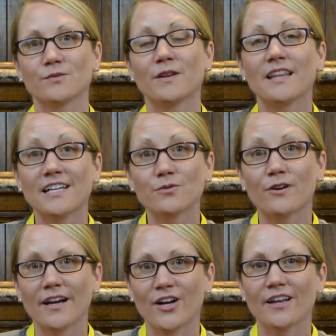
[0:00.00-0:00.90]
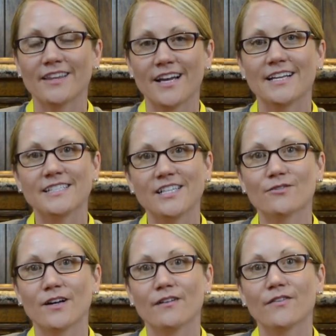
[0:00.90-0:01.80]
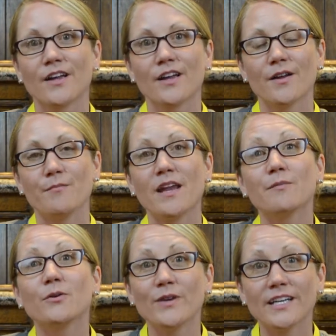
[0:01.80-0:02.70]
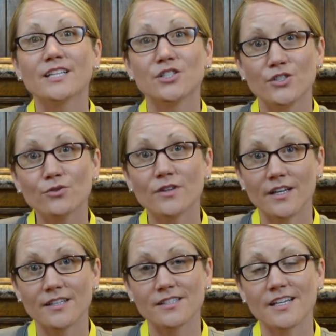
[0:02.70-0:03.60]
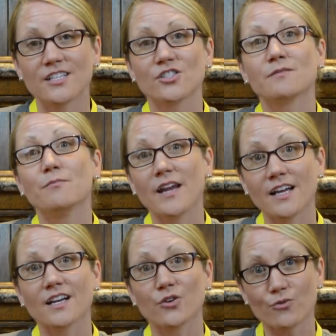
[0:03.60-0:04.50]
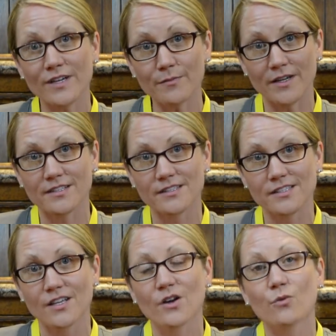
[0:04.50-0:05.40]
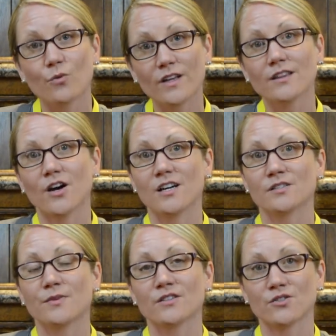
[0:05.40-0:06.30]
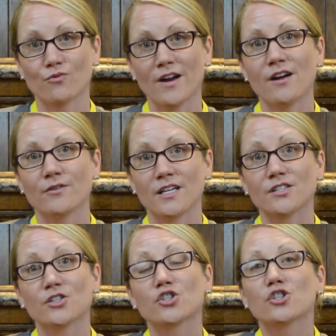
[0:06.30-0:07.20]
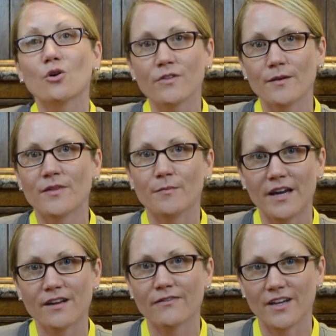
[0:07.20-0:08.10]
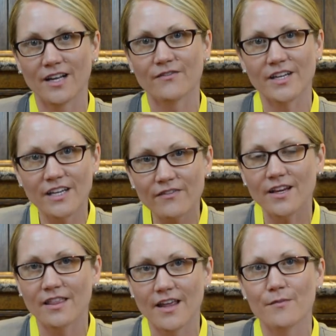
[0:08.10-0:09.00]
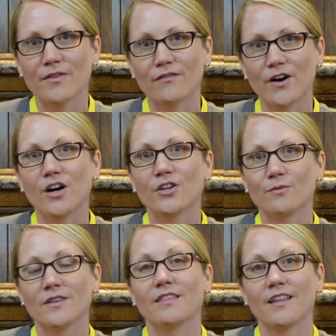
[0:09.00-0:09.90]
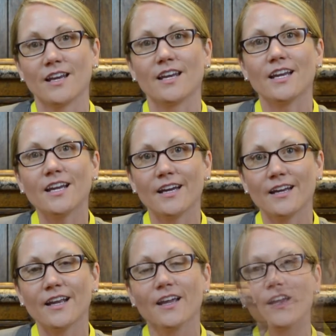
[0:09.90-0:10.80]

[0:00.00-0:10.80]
But that's where I got the idea of maybe we can do this and just make agreements with the hospitals around us, show them the benefit of giving them the volume that they need.